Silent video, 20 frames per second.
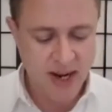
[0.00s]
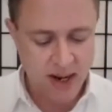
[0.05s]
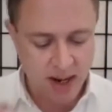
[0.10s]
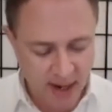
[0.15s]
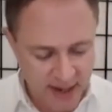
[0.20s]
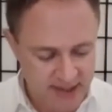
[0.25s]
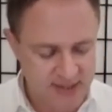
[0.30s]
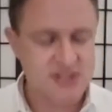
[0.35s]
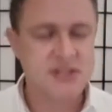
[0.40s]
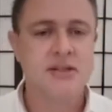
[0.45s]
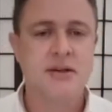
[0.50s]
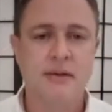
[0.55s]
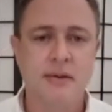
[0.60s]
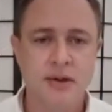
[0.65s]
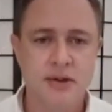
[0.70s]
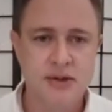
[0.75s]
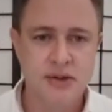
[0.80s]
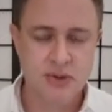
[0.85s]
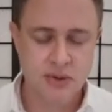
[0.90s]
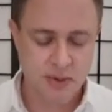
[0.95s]
us
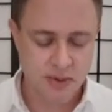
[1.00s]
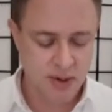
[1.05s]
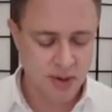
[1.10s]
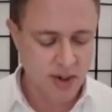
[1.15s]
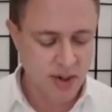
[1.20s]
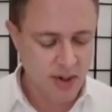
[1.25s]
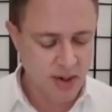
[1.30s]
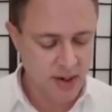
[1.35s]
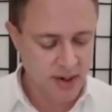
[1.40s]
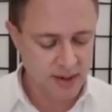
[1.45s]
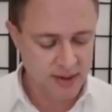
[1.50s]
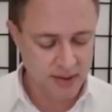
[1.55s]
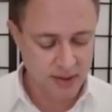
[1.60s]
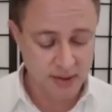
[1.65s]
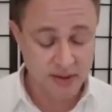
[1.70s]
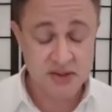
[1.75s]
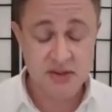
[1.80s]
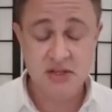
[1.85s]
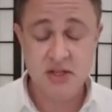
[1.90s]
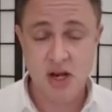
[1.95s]
into a
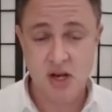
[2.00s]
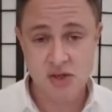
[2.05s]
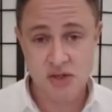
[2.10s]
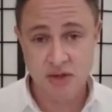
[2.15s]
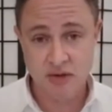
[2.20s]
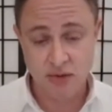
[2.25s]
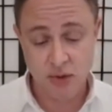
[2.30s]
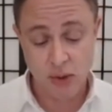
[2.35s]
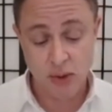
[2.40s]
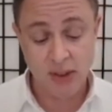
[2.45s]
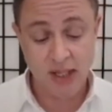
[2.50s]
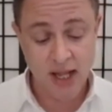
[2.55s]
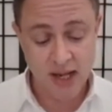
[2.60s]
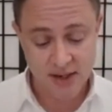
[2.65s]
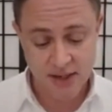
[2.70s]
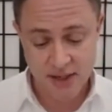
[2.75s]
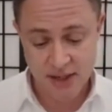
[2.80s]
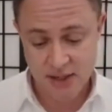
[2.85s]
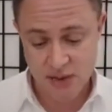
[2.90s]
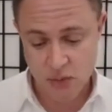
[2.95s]
little discussion of
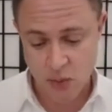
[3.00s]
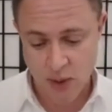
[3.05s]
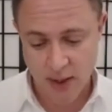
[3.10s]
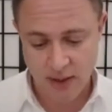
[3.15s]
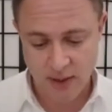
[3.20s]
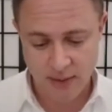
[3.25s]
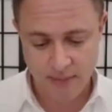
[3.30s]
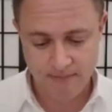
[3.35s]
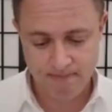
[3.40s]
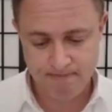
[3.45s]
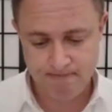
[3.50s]
Yolanda as well.